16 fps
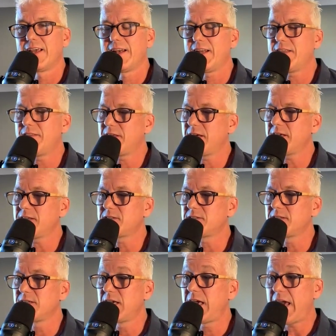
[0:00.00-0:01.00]
And he
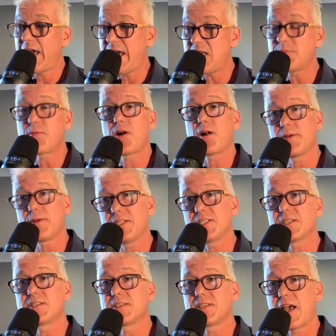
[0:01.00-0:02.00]
thinks he's probably
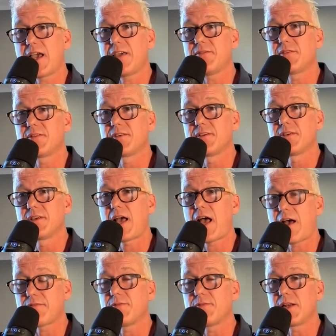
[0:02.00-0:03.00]
just saved
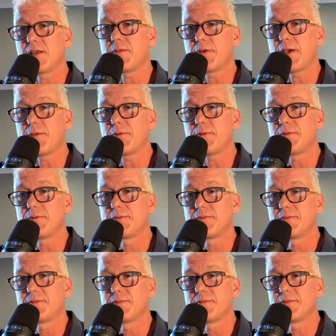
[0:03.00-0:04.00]
500,000 people
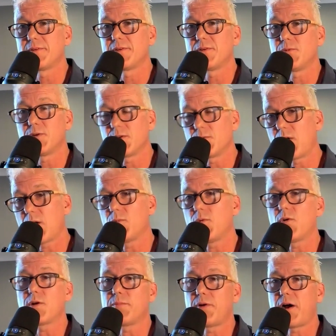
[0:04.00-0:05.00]
with a one
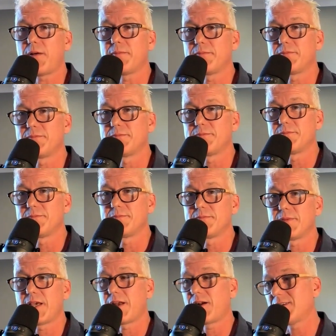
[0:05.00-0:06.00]
water pipe,
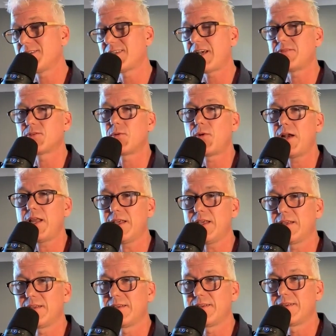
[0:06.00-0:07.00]
and I'd saved 20.
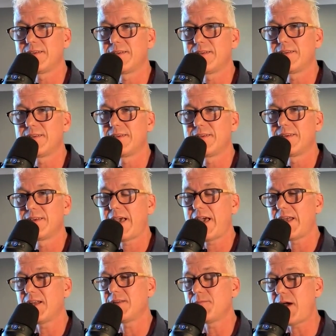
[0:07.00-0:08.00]

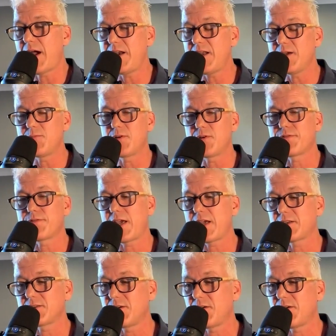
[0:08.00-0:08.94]
And it made him reflect